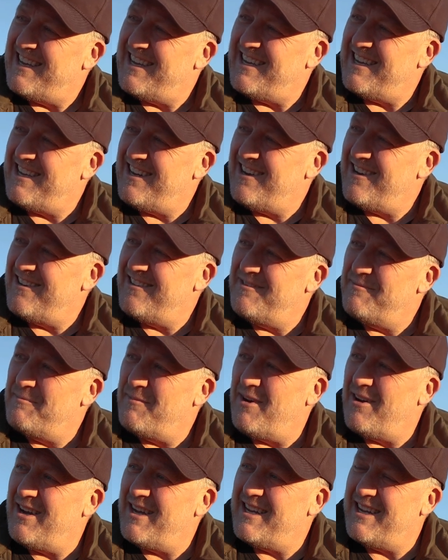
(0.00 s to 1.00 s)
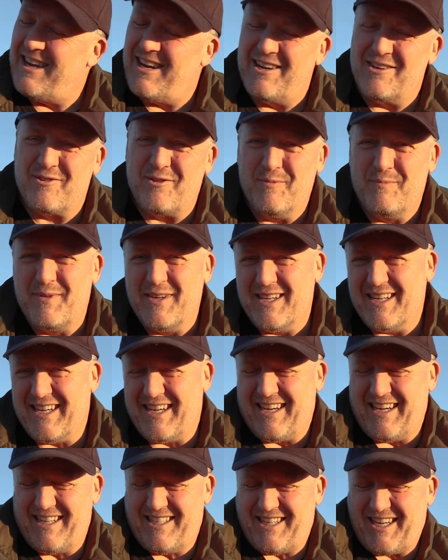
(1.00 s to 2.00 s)
You know, my Uncle
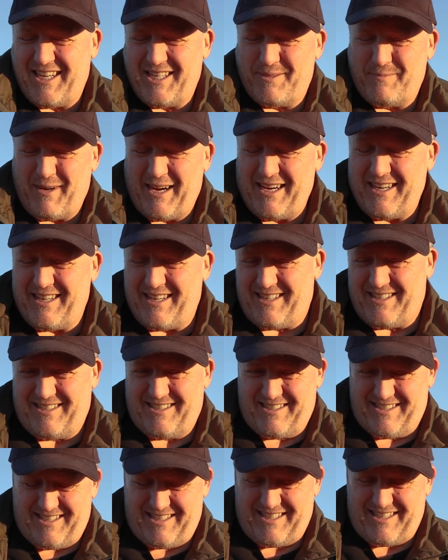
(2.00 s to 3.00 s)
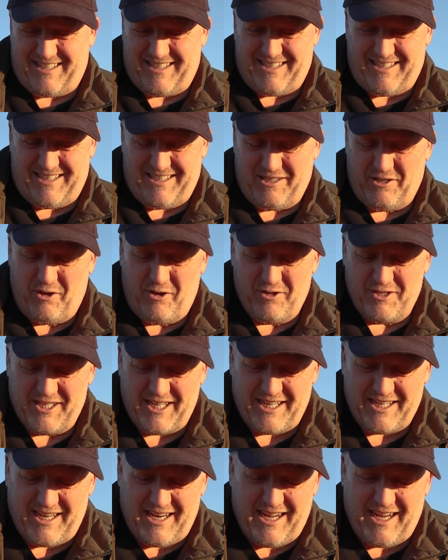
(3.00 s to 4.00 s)
Billy in Tasmania, long
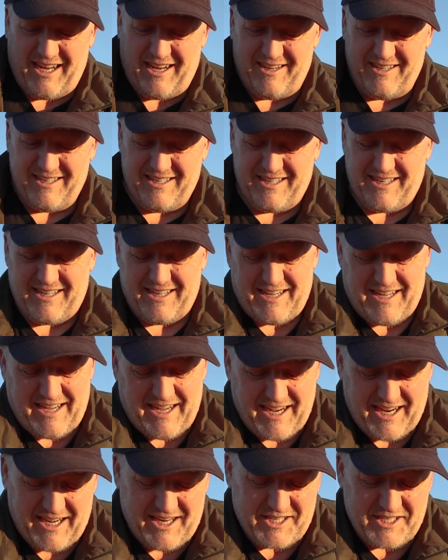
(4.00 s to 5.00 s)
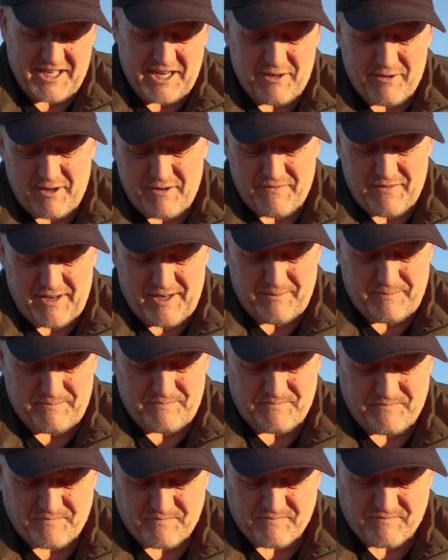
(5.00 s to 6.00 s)
dead now, had a dairy farm,
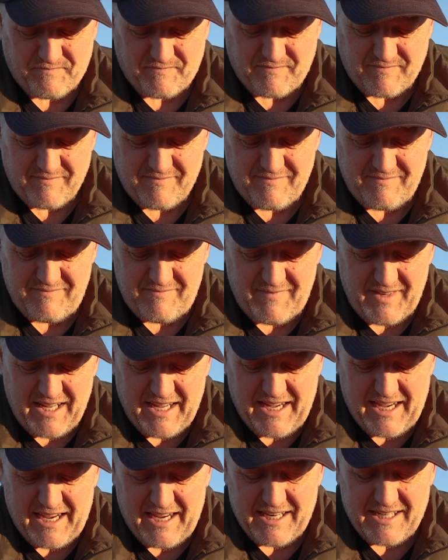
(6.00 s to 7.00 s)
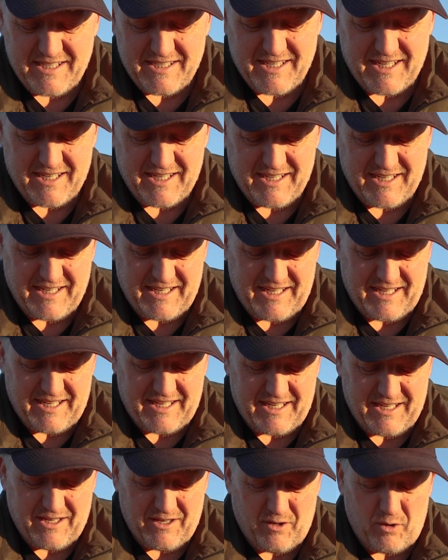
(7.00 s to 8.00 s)
and
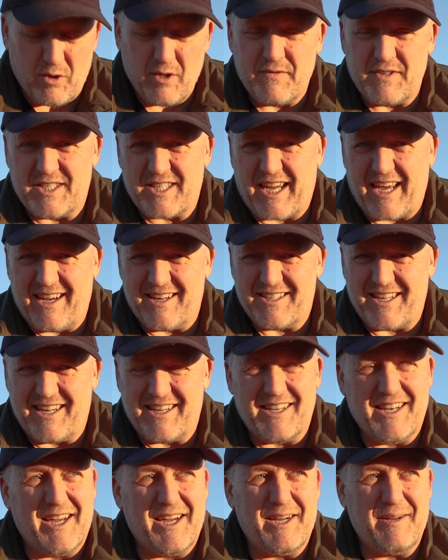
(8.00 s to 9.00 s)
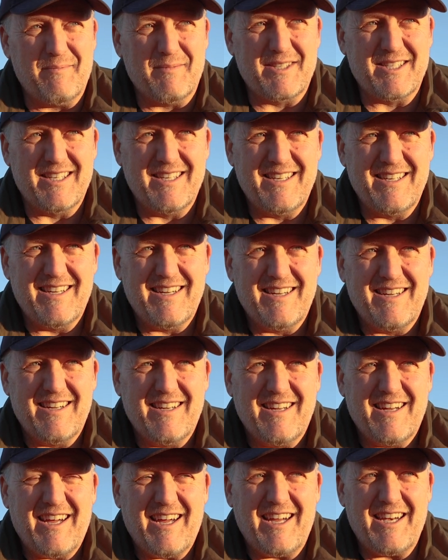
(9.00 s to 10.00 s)
all of his cows had names,
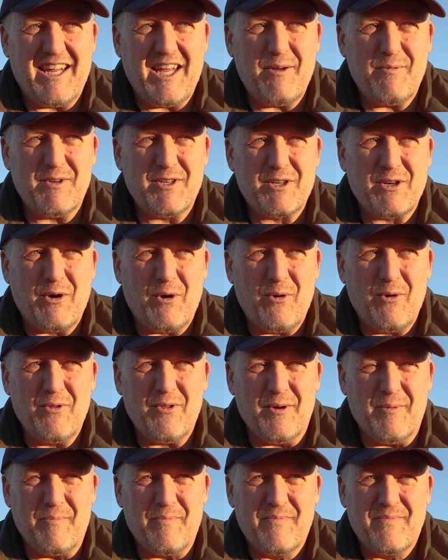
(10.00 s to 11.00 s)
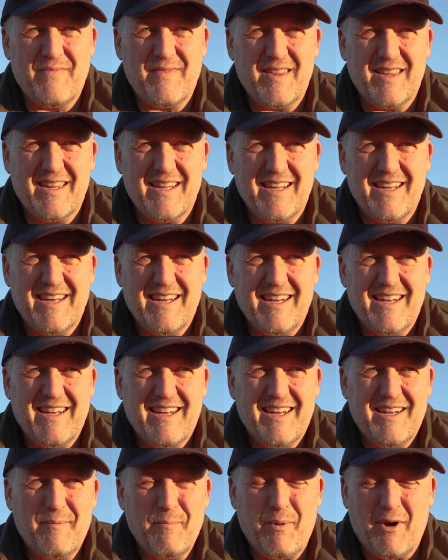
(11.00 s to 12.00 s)
and he would call them
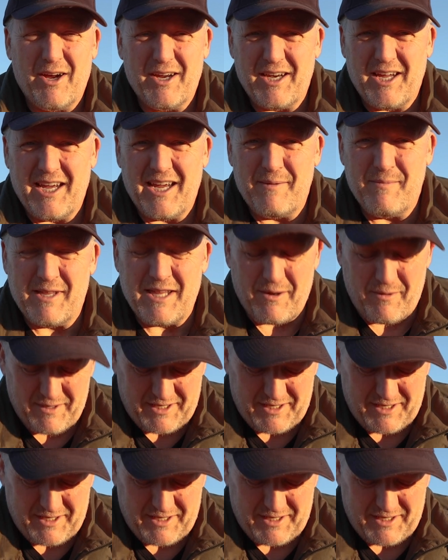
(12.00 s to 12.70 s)
by name, and they